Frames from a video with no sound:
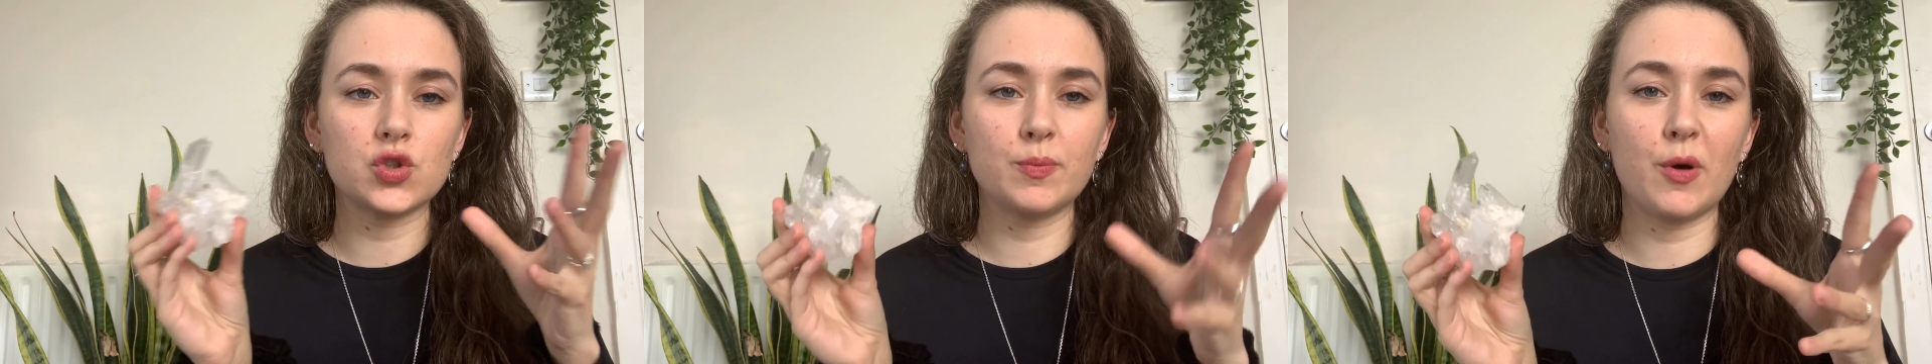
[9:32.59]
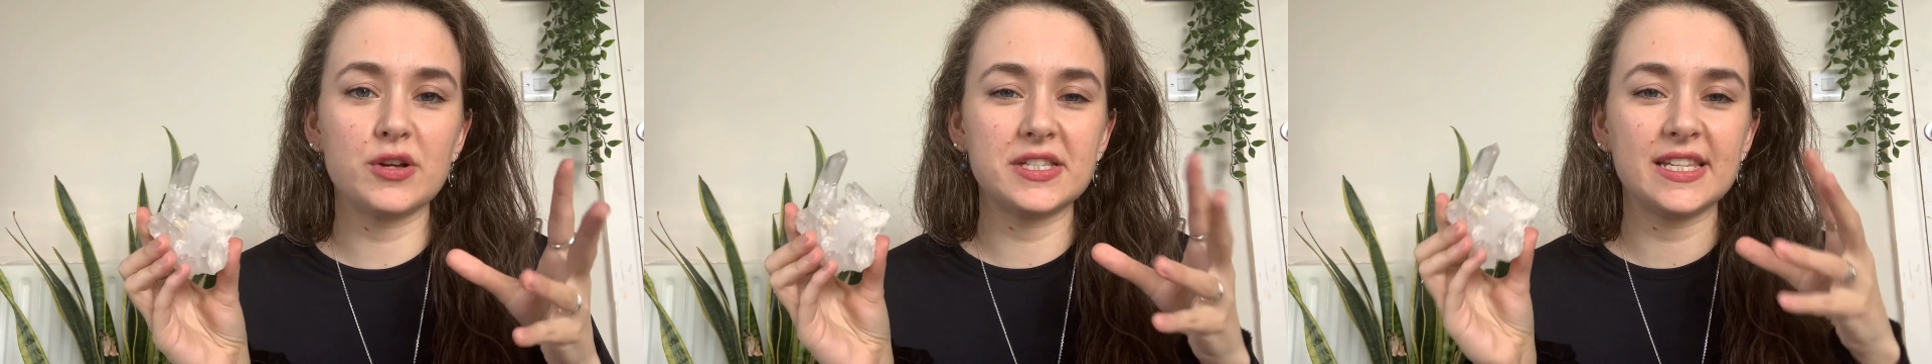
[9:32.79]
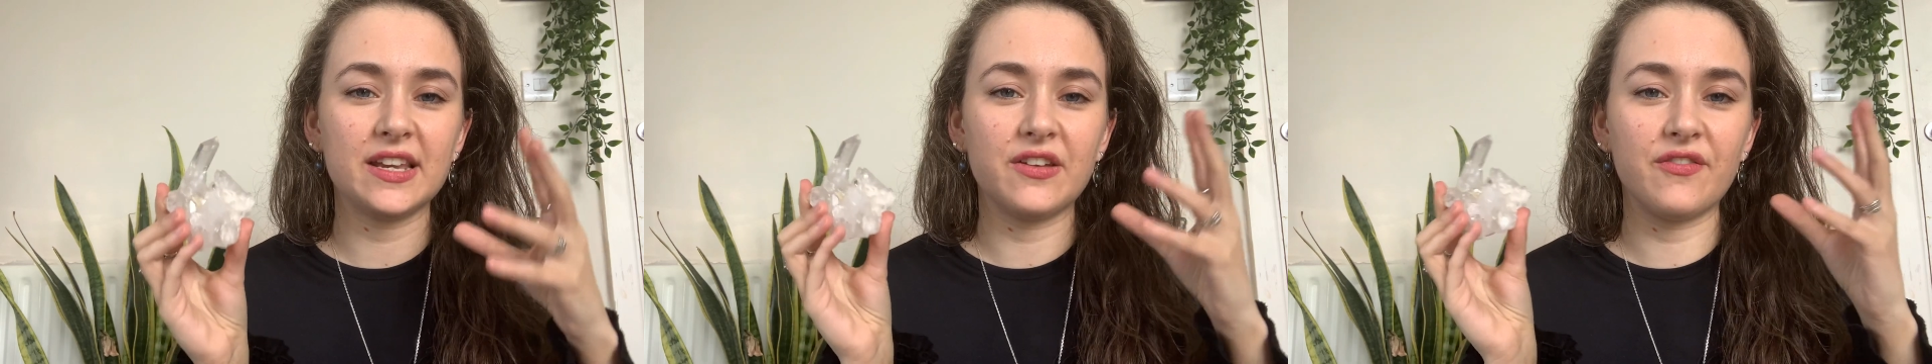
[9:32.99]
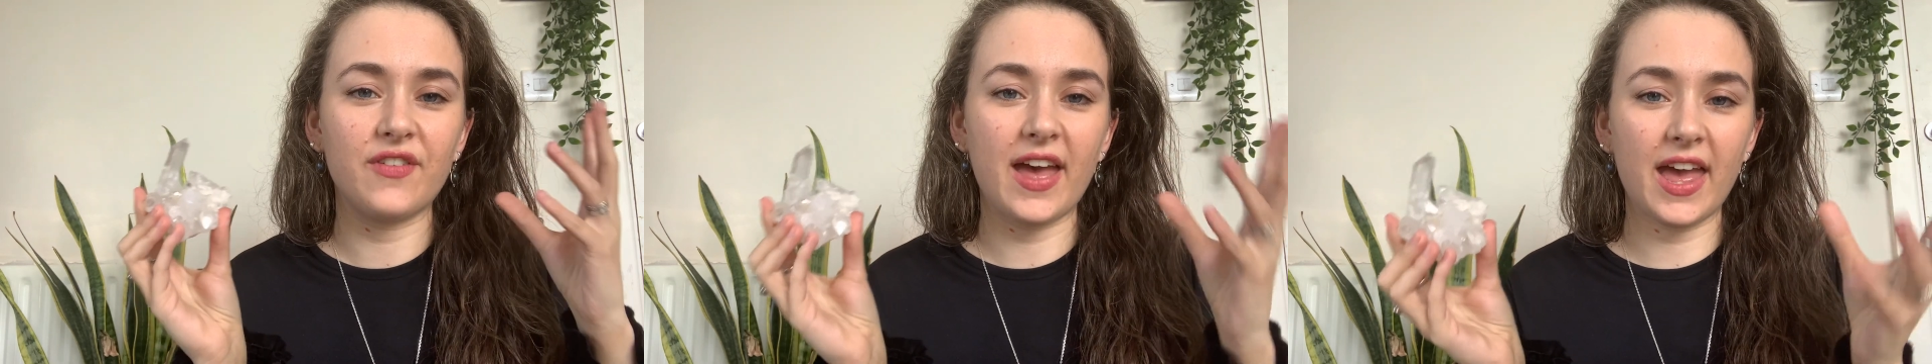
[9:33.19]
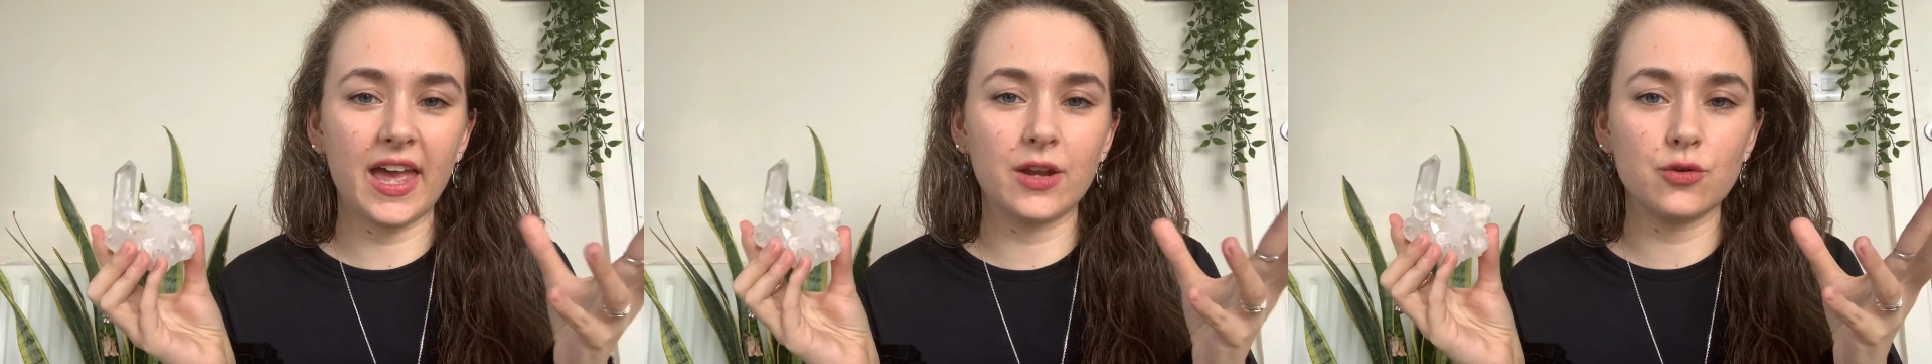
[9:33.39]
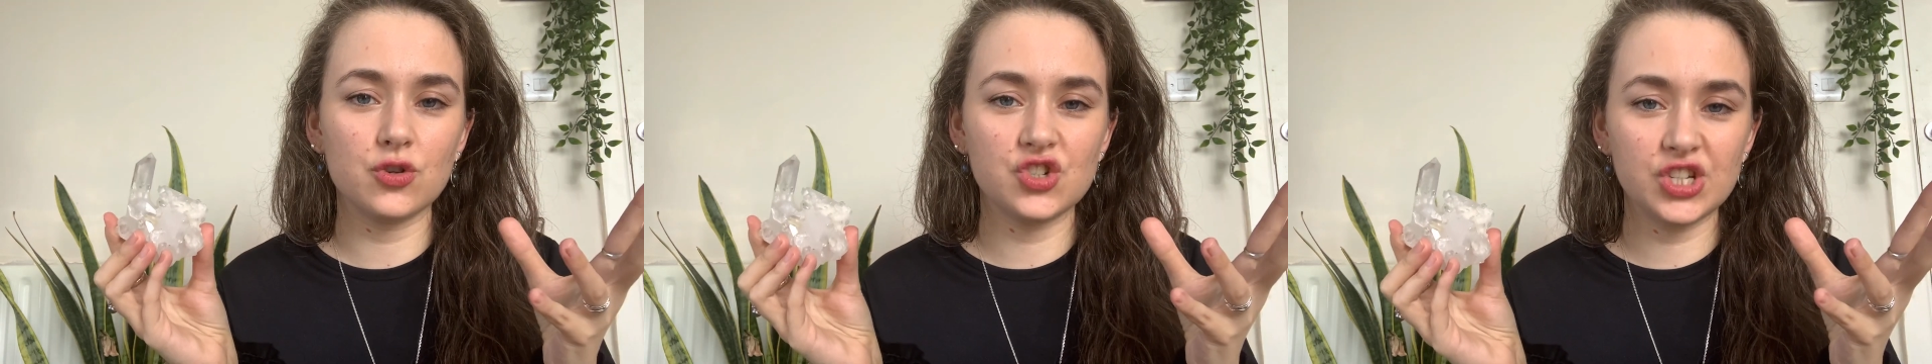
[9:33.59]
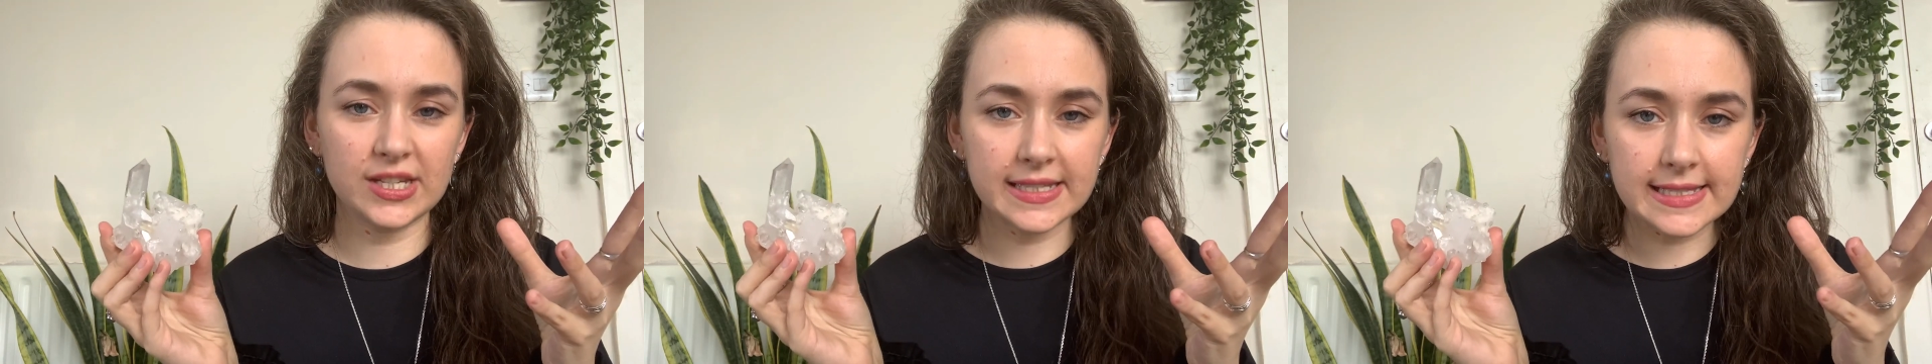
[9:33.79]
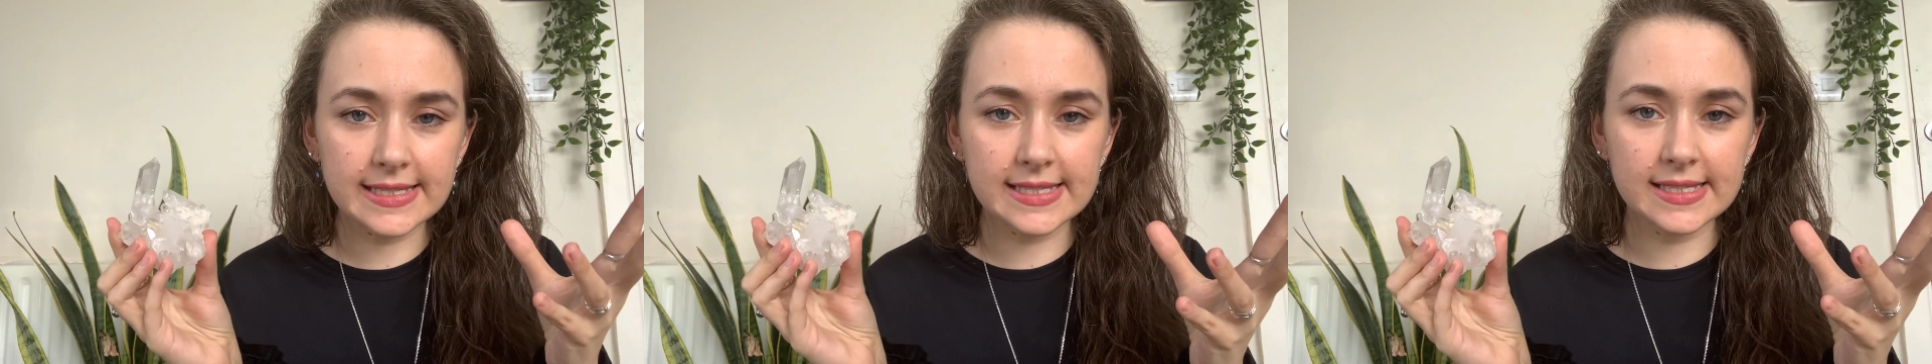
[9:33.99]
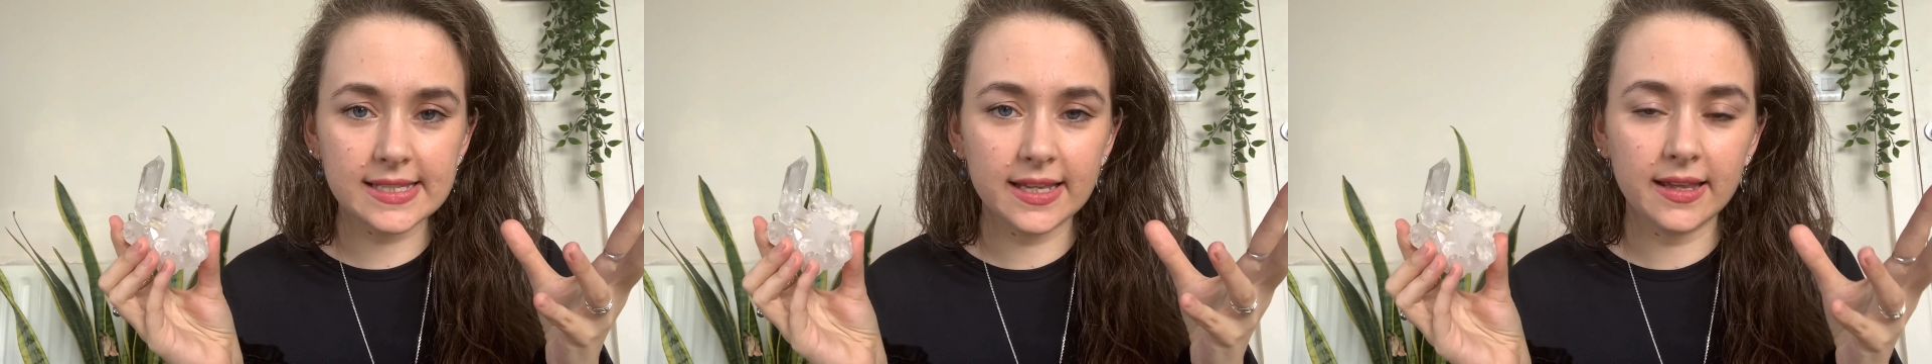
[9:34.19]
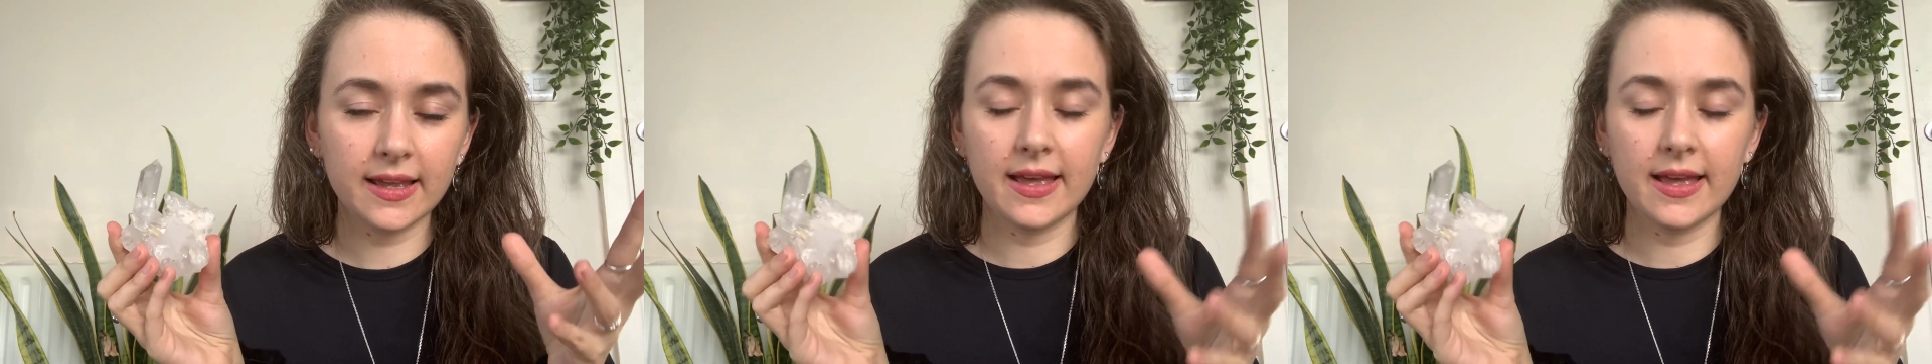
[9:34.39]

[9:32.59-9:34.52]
positive energies,